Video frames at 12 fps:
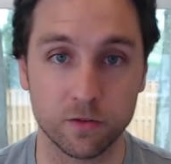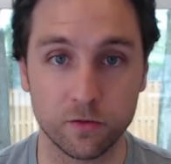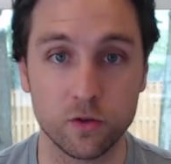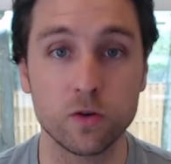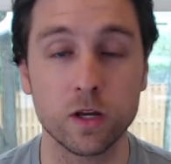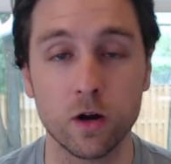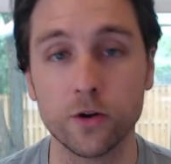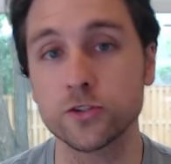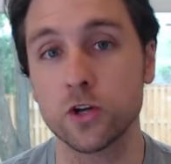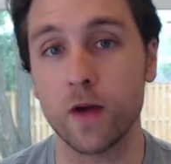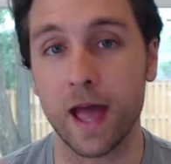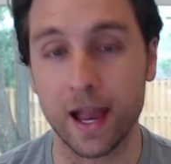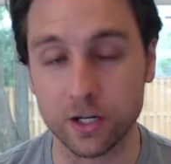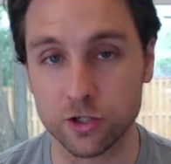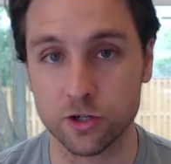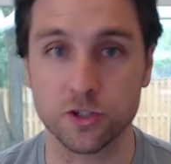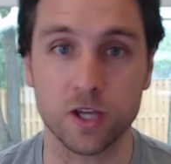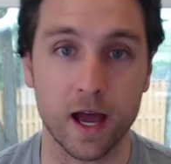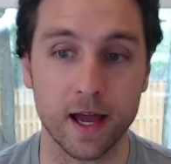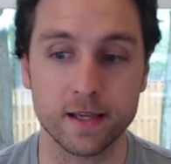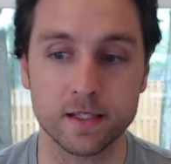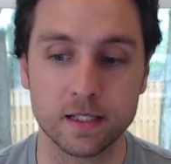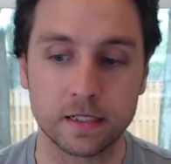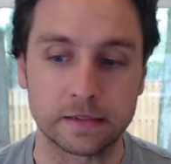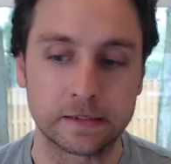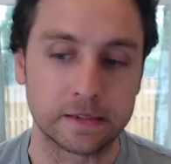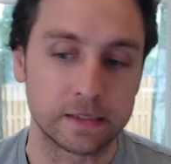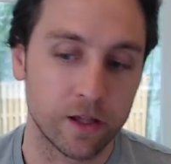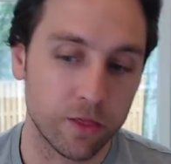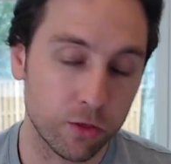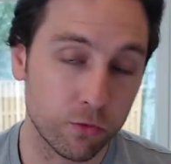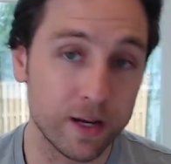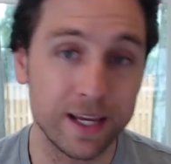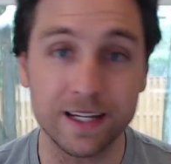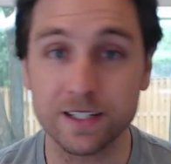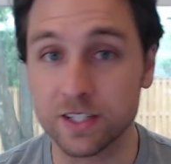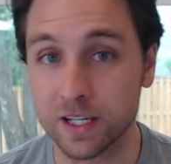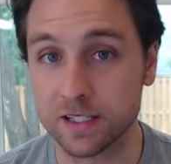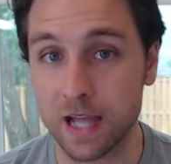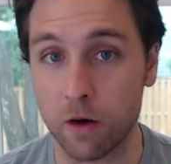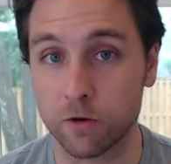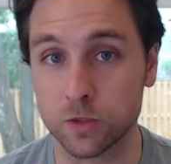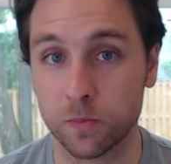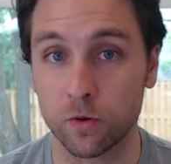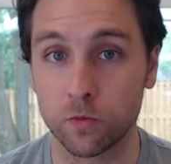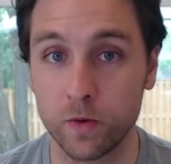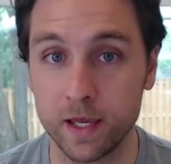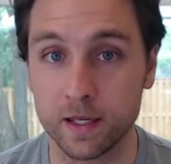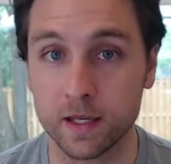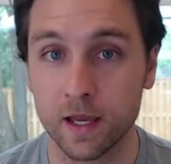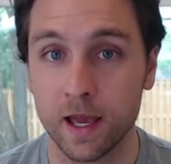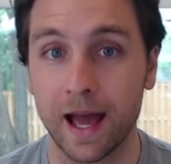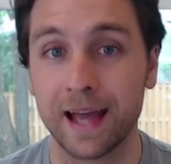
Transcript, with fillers: If you can also exercise 3 to 6 hours per week.